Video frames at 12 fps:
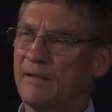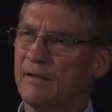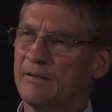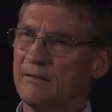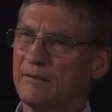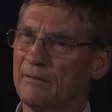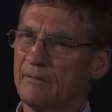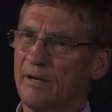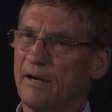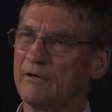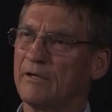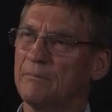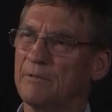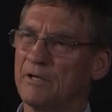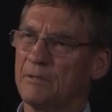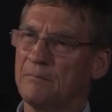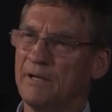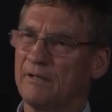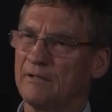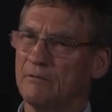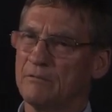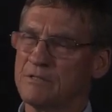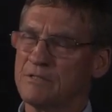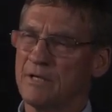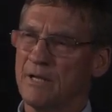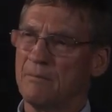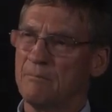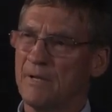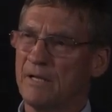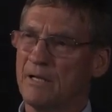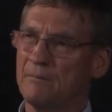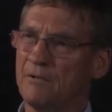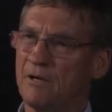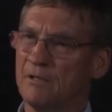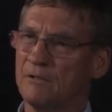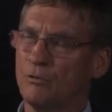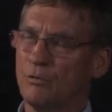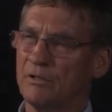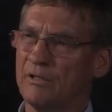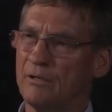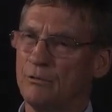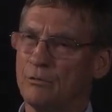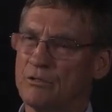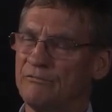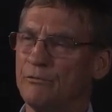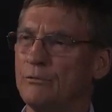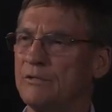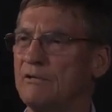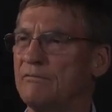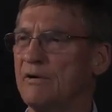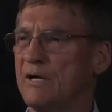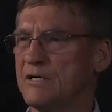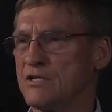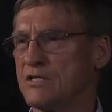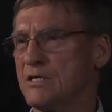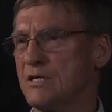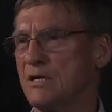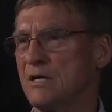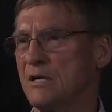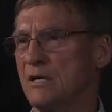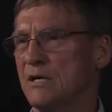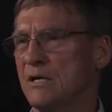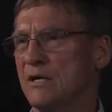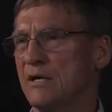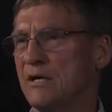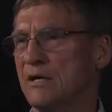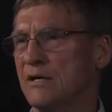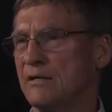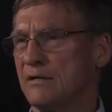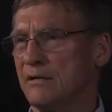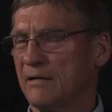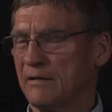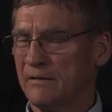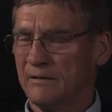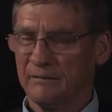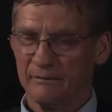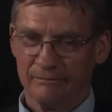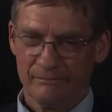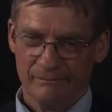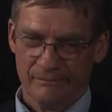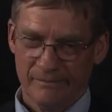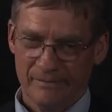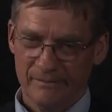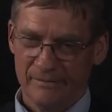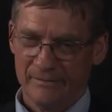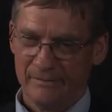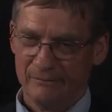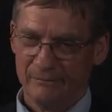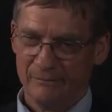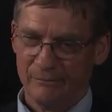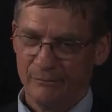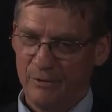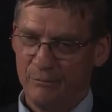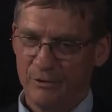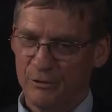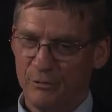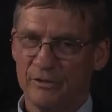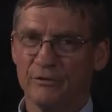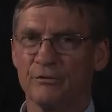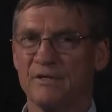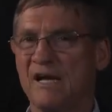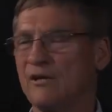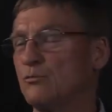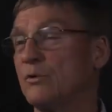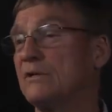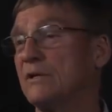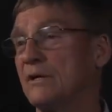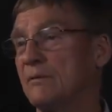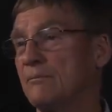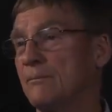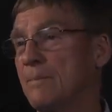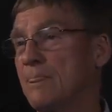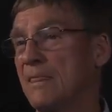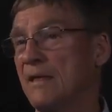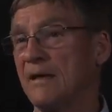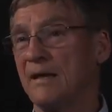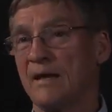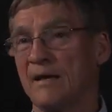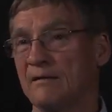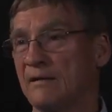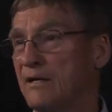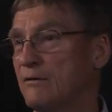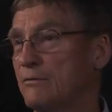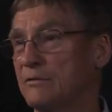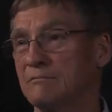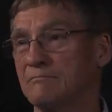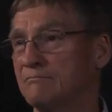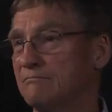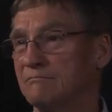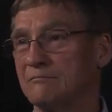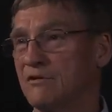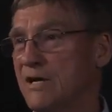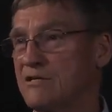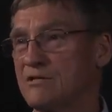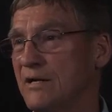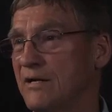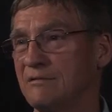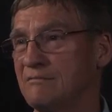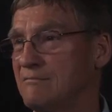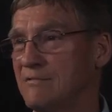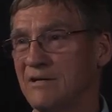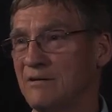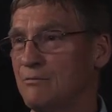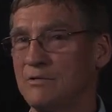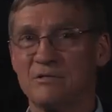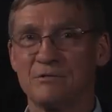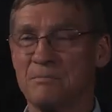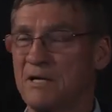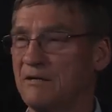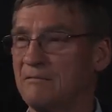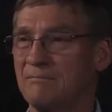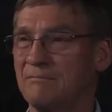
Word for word: and uh, our company commander was a man named Art Lorca, who was fluent in French. And uh, we would go into town with him, and he would translate, and he would speak